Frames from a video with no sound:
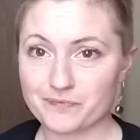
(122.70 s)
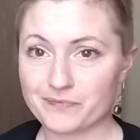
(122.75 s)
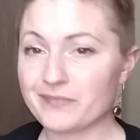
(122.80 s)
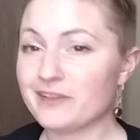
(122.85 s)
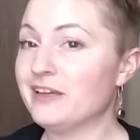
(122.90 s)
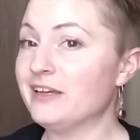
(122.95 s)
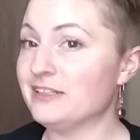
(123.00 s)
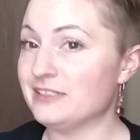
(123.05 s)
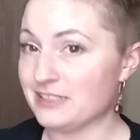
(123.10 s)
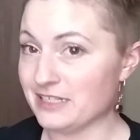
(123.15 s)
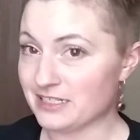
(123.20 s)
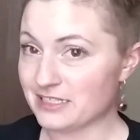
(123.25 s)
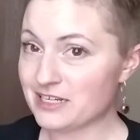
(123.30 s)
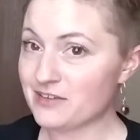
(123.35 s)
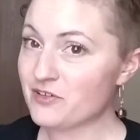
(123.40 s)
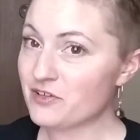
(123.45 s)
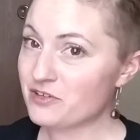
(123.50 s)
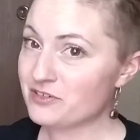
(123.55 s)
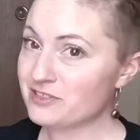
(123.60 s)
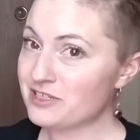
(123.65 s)
It does have
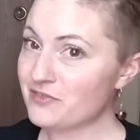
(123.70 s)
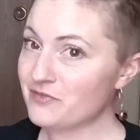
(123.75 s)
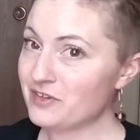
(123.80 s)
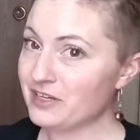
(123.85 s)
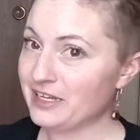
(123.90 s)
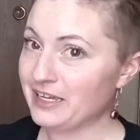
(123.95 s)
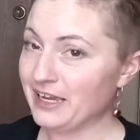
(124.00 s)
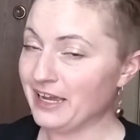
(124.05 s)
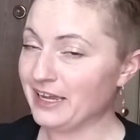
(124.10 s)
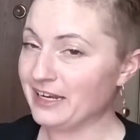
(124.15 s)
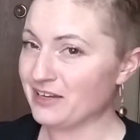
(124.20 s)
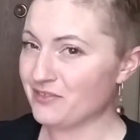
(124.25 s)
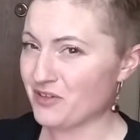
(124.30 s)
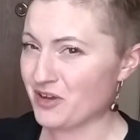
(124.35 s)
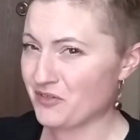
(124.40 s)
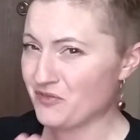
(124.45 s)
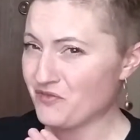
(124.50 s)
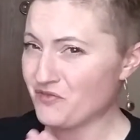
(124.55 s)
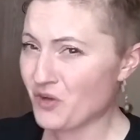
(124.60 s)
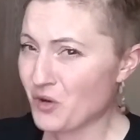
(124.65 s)
other stuff in it, and if I
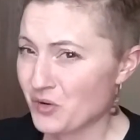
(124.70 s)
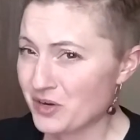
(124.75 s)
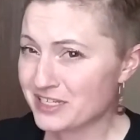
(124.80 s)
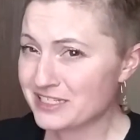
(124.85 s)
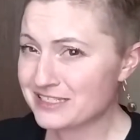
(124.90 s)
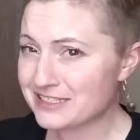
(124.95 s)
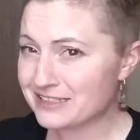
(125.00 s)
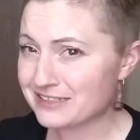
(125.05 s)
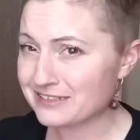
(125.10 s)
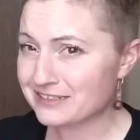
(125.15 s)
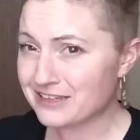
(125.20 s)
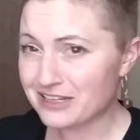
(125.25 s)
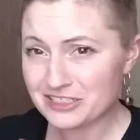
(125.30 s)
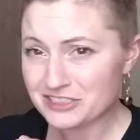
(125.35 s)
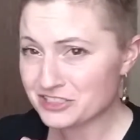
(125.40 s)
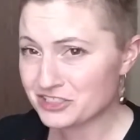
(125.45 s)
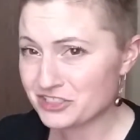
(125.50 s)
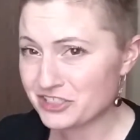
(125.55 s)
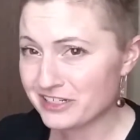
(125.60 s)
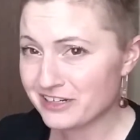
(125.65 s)
focus and
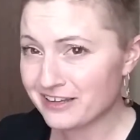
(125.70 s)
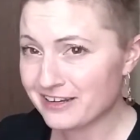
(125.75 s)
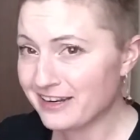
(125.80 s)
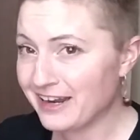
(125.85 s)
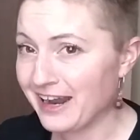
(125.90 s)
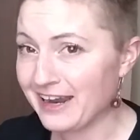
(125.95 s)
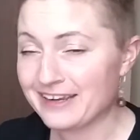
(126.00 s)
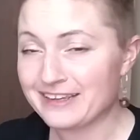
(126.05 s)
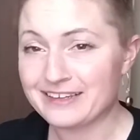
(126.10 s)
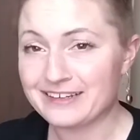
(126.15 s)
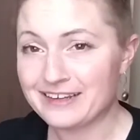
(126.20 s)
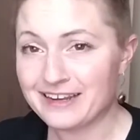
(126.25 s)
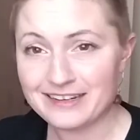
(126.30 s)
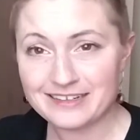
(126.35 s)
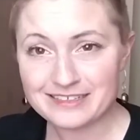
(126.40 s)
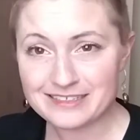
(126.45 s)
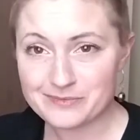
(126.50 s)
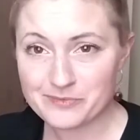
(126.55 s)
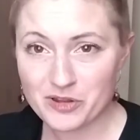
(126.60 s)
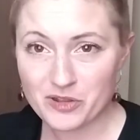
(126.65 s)
concentrate on it, I can kind
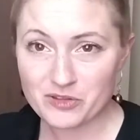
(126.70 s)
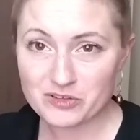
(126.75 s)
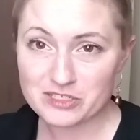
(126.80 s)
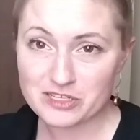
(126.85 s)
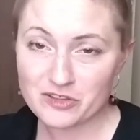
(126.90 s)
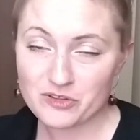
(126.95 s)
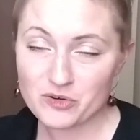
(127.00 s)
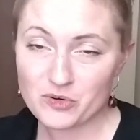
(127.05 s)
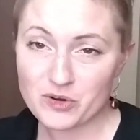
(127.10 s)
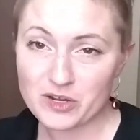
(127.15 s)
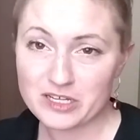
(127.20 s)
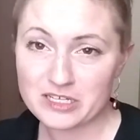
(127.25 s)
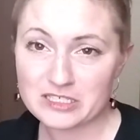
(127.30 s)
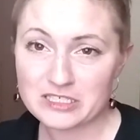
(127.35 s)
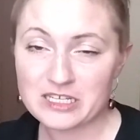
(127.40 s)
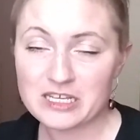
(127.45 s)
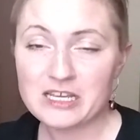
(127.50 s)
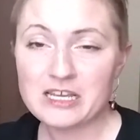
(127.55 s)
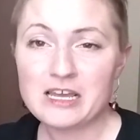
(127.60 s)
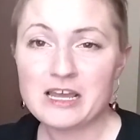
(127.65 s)
of smell those other oils,
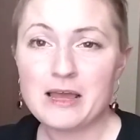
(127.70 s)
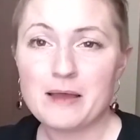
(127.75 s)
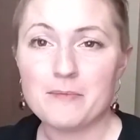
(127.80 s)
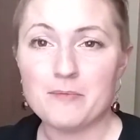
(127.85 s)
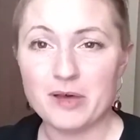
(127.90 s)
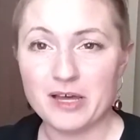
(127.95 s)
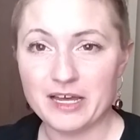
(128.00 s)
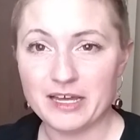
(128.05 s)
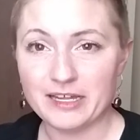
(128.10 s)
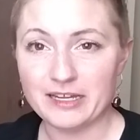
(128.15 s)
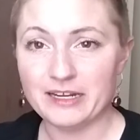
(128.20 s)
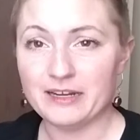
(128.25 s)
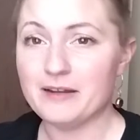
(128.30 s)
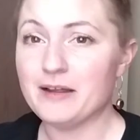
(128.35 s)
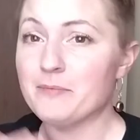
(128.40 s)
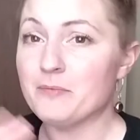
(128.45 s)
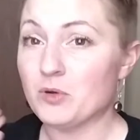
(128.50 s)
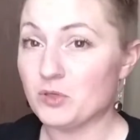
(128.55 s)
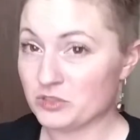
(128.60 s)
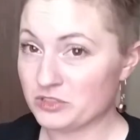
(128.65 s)
but
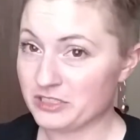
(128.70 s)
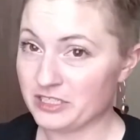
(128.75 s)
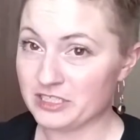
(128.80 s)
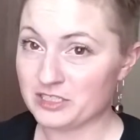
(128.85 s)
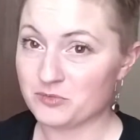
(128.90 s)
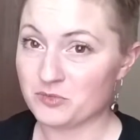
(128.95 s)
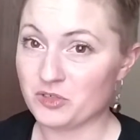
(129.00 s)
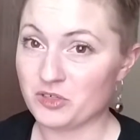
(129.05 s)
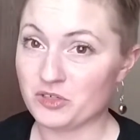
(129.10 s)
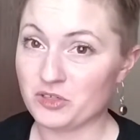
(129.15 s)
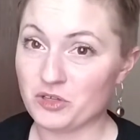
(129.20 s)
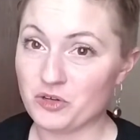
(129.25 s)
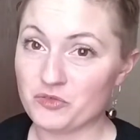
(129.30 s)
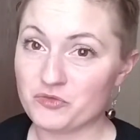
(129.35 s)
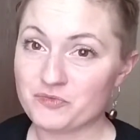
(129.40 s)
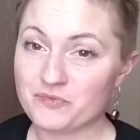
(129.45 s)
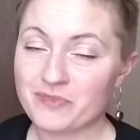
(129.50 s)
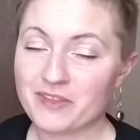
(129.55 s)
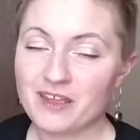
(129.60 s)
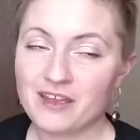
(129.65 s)
mostly I smell clove.
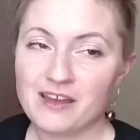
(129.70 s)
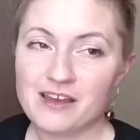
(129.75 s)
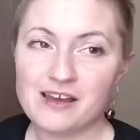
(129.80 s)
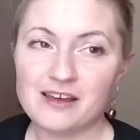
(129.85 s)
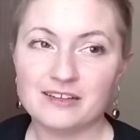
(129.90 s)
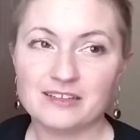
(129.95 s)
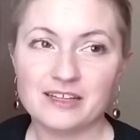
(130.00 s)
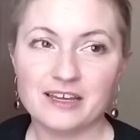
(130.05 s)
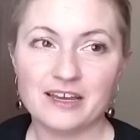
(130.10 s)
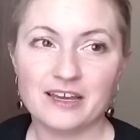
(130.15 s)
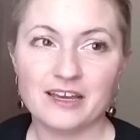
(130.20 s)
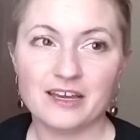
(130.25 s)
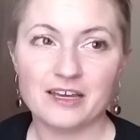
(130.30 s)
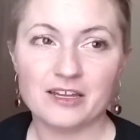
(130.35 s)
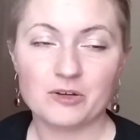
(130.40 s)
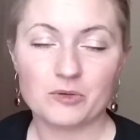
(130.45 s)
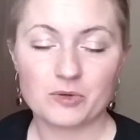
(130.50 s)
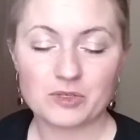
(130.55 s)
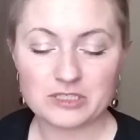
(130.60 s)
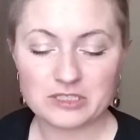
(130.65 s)
And
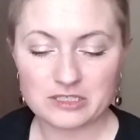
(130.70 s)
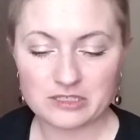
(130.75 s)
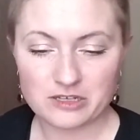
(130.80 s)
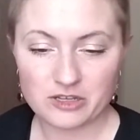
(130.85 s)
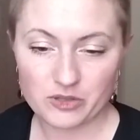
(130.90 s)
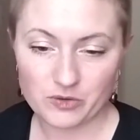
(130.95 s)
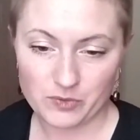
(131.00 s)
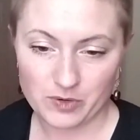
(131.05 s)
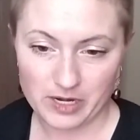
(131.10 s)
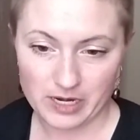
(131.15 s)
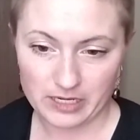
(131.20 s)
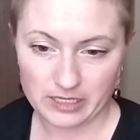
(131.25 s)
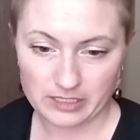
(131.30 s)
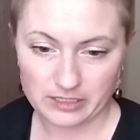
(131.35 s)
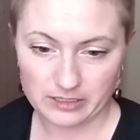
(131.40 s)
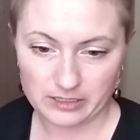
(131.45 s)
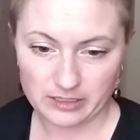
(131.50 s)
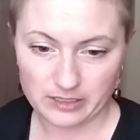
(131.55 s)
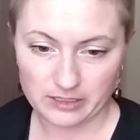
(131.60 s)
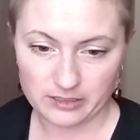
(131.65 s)
then what's another one I
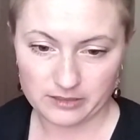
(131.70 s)
can